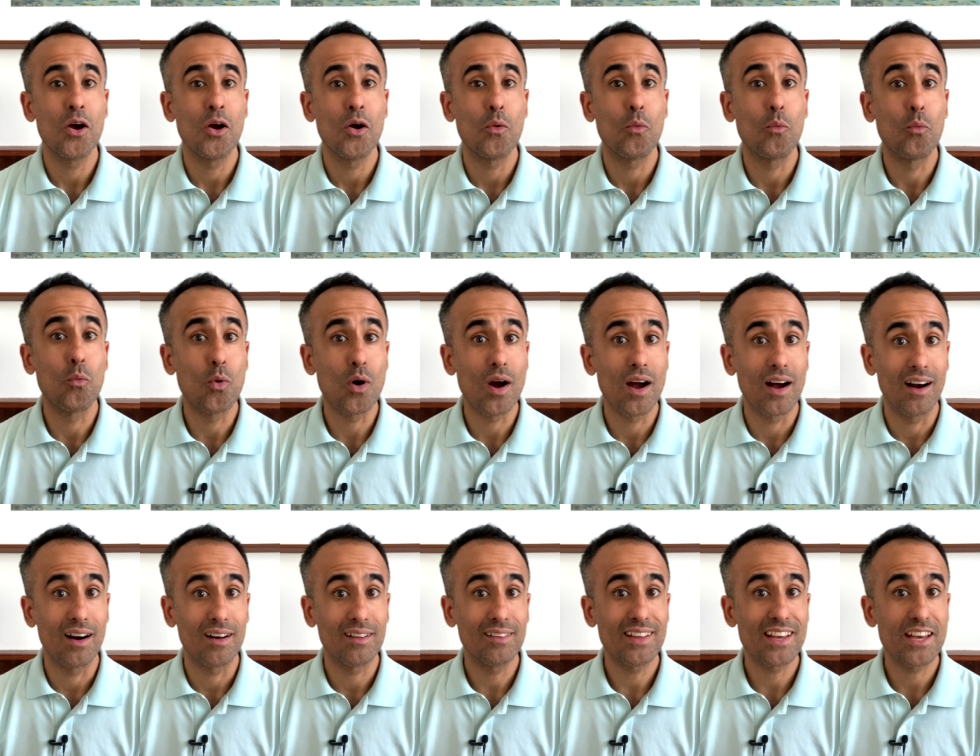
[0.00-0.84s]

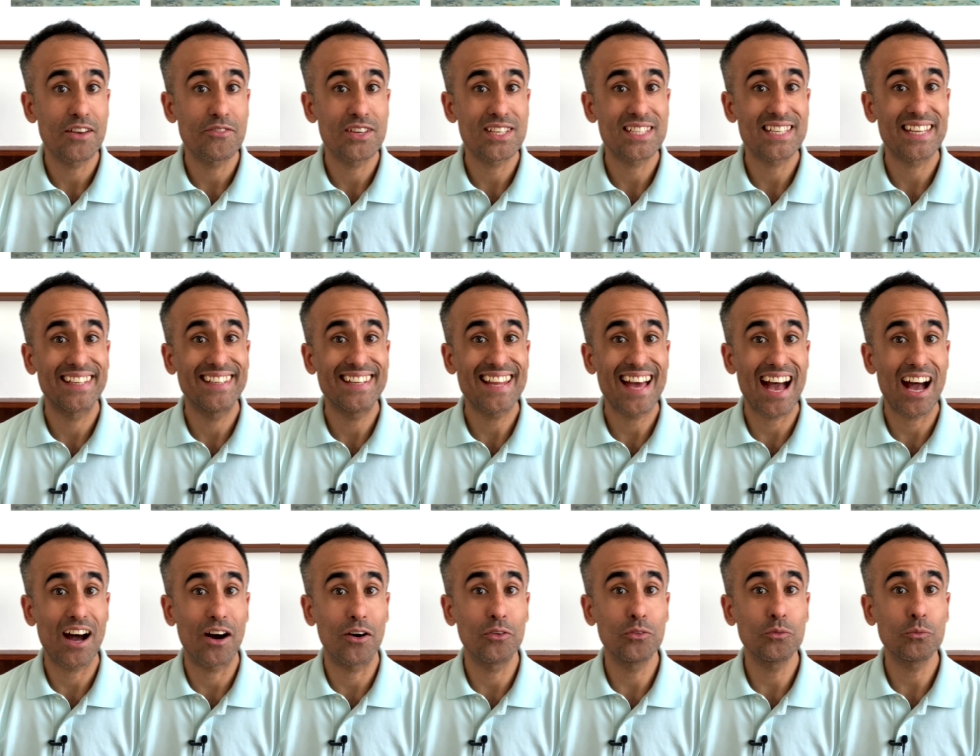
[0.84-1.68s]
Well, if it's a
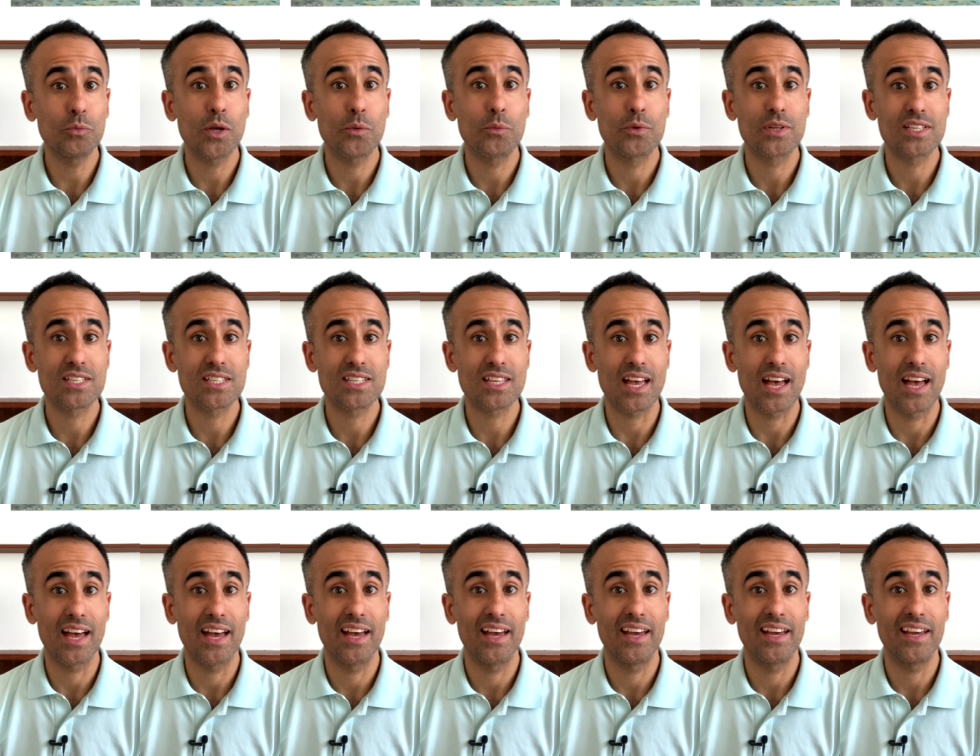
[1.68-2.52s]
noun, we would
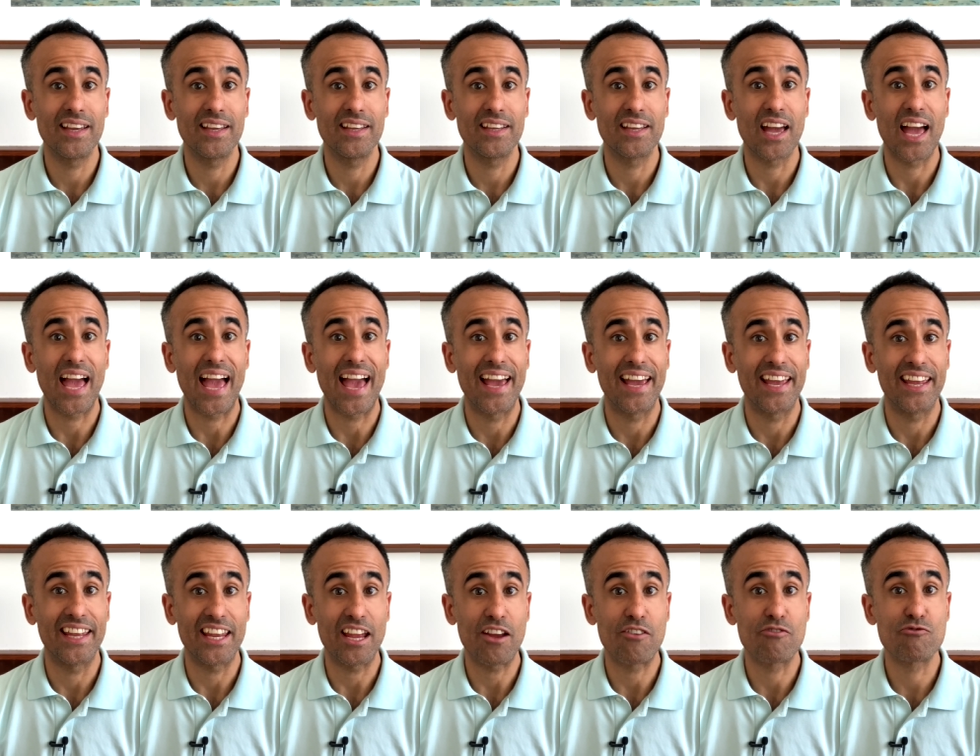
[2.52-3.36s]
say
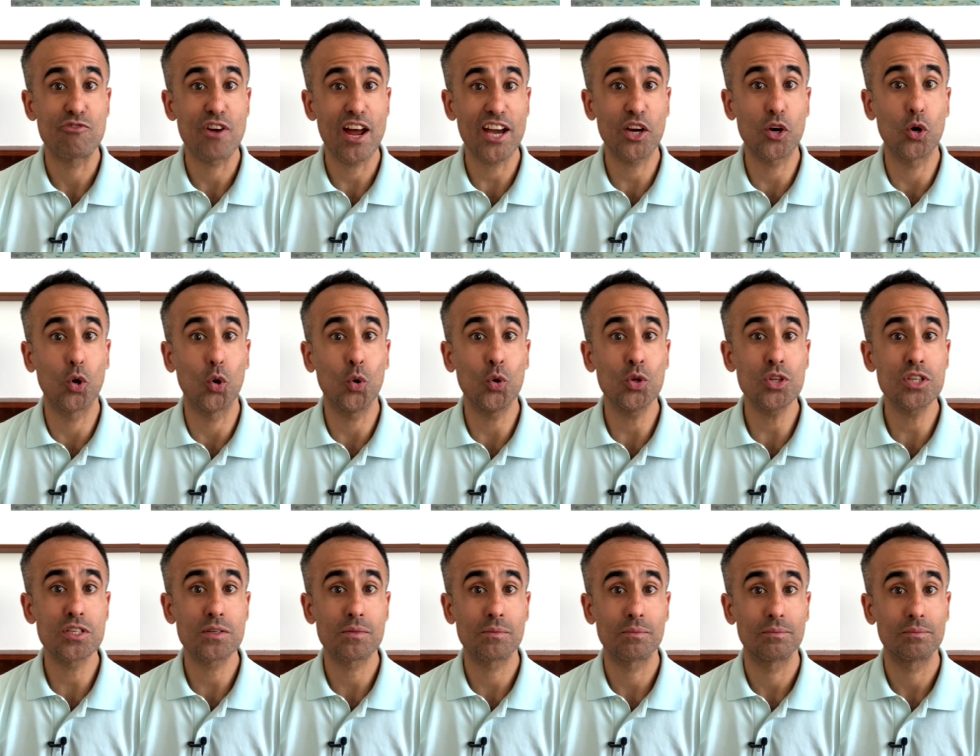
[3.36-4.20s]
a
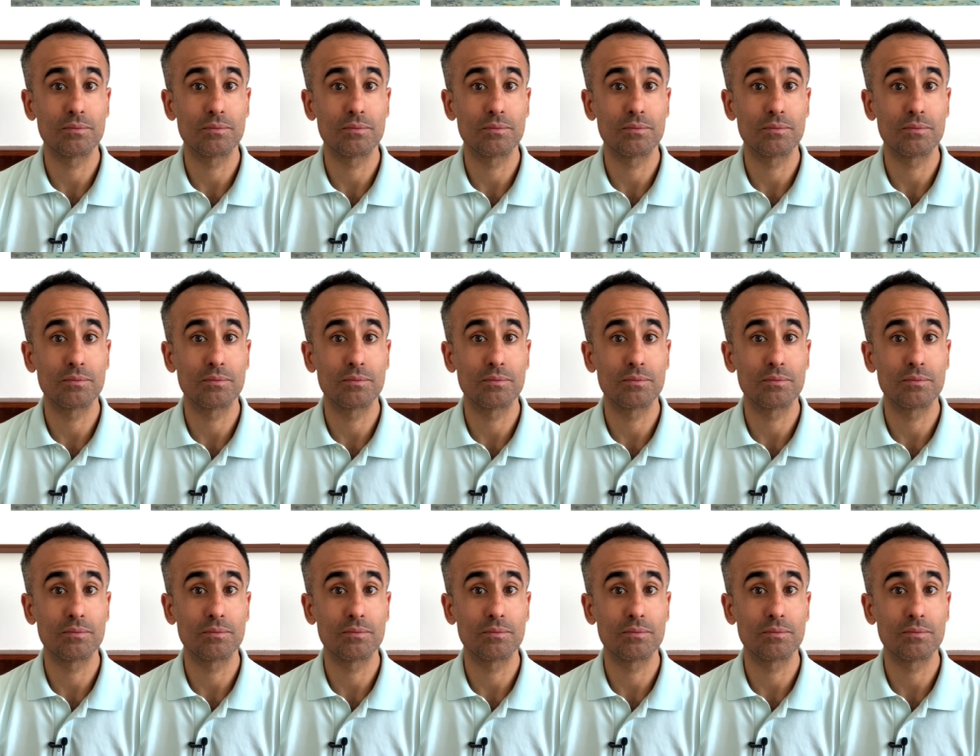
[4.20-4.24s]
record.